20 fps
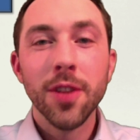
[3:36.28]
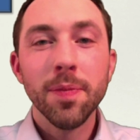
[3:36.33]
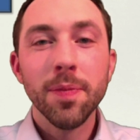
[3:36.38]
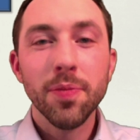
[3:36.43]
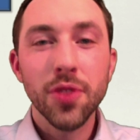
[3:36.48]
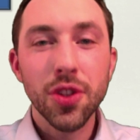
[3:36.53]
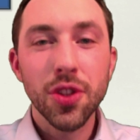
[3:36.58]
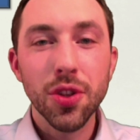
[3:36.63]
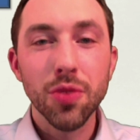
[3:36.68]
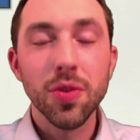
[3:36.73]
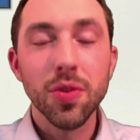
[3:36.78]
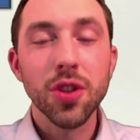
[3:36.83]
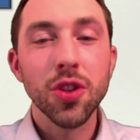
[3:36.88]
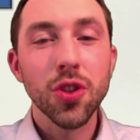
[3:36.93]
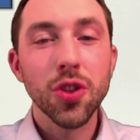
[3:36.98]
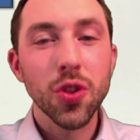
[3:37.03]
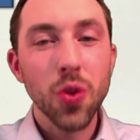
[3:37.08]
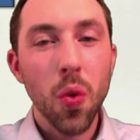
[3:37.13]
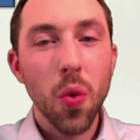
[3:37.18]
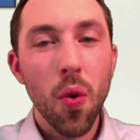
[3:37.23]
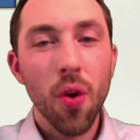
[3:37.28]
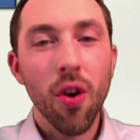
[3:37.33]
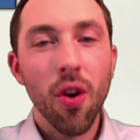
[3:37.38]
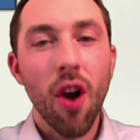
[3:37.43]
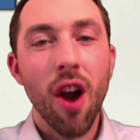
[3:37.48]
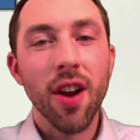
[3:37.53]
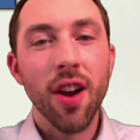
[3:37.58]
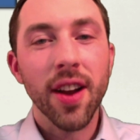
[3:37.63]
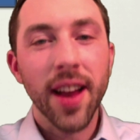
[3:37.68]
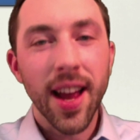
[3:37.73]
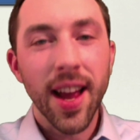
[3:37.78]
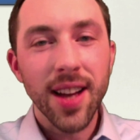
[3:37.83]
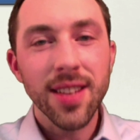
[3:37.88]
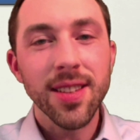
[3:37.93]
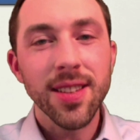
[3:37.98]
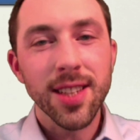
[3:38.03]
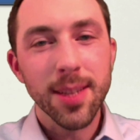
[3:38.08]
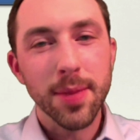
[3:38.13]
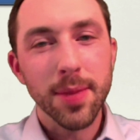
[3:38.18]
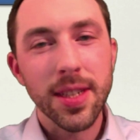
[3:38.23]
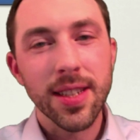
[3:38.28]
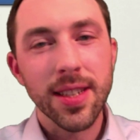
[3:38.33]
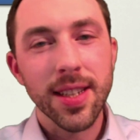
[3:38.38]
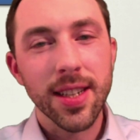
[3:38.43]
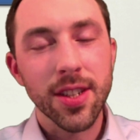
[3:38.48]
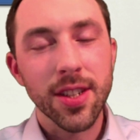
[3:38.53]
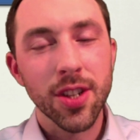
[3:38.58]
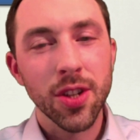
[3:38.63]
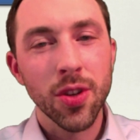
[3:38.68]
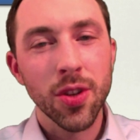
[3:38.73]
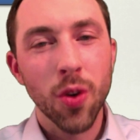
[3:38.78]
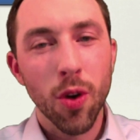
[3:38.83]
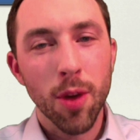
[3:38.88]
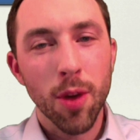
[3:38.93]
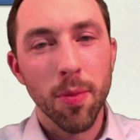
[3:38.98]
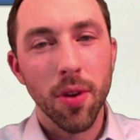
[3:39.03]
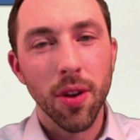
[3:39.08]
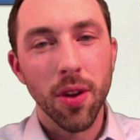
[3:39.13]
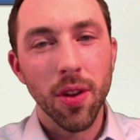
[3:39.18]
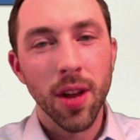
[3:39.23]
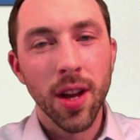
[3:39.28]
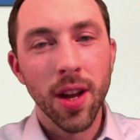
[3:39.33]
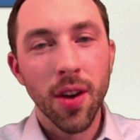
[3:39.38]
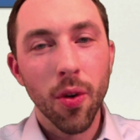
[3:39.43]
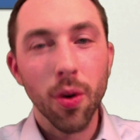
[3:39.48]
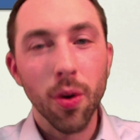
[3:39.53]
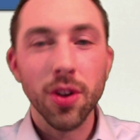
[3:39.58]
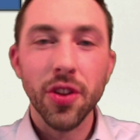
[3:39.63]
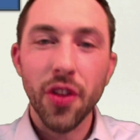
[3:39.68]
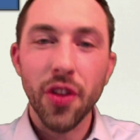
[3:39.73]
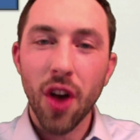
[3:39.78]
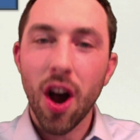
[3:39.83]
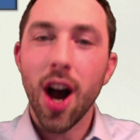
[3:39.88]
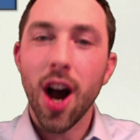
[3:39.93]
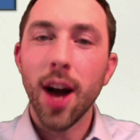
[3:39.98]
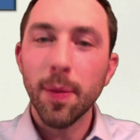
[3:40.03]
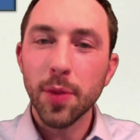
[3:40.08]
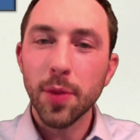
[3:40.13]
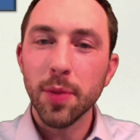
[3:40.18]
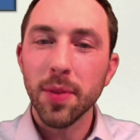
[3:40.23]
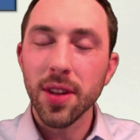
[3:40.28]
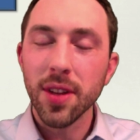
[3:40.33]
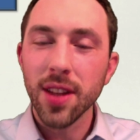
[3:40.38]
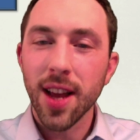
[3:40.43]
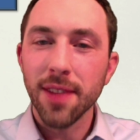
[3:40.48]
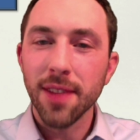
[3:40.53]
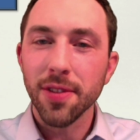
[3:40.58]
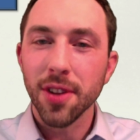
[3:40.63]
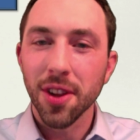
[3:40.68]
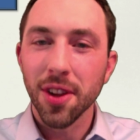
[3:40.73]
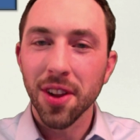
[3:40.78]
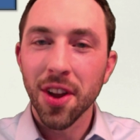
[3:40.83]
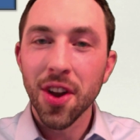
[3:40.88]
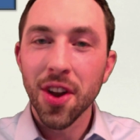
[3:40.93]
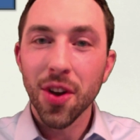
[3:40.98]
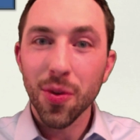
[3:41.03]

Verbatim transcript: to restore our calcium intake to normal or to the optimal level,